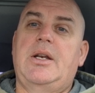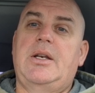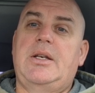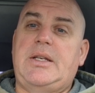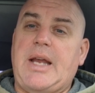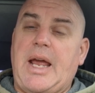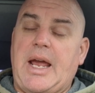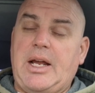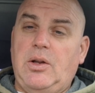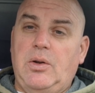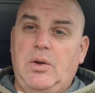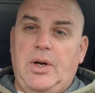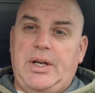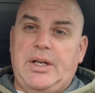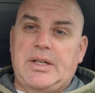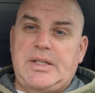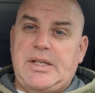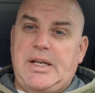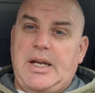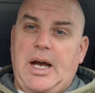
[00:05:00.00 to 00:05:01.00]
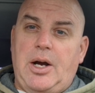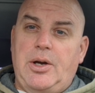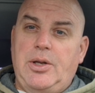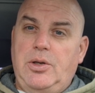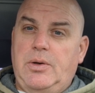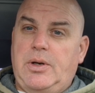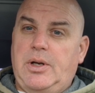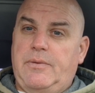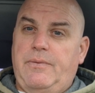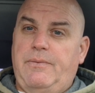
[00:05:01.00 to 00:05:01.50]
Take a look and see how
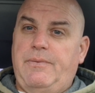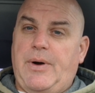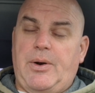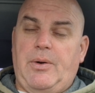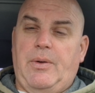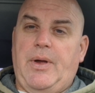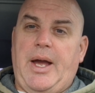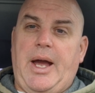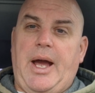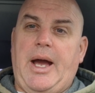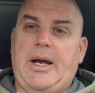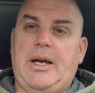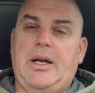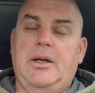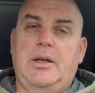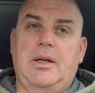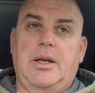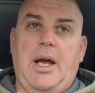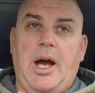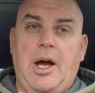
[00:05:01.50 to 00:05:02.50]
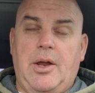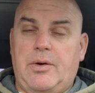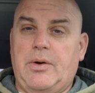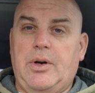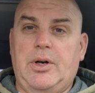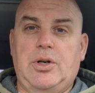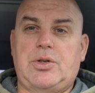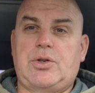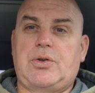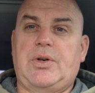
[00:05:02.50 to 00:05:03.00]
you could funnel hack other
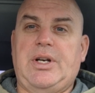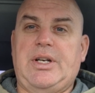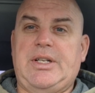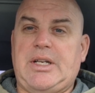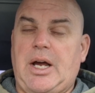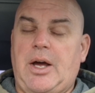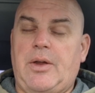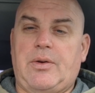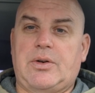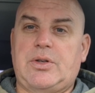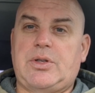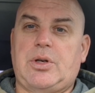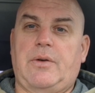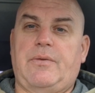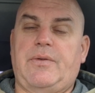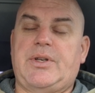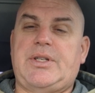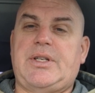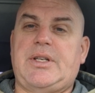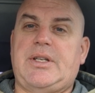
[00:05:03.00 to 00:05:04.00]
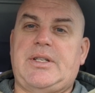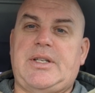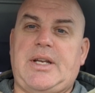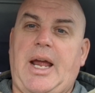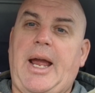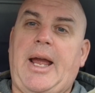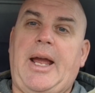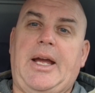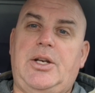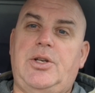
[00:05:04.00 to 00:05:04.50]
industries, other services,
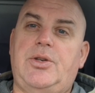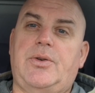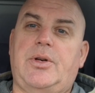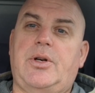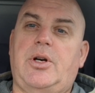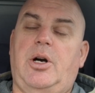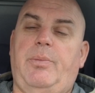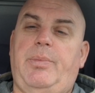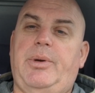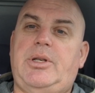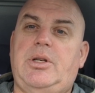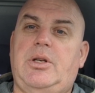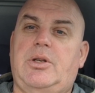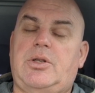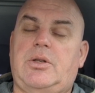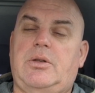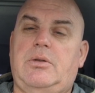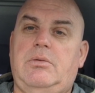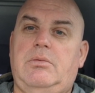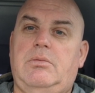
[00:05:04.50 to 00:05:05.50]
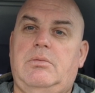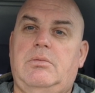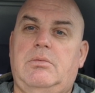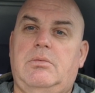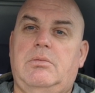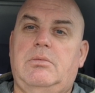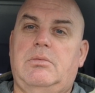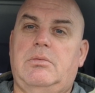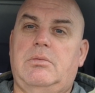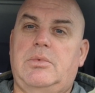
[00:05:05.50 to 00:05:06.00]
and your competition
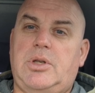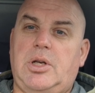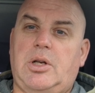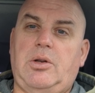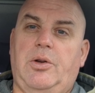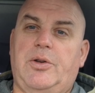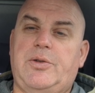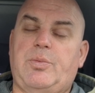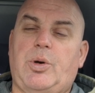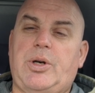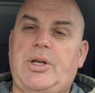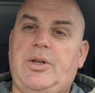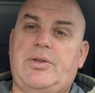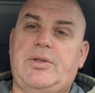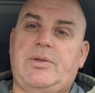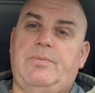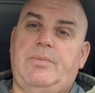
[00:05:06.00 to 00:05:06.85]
to close more deals.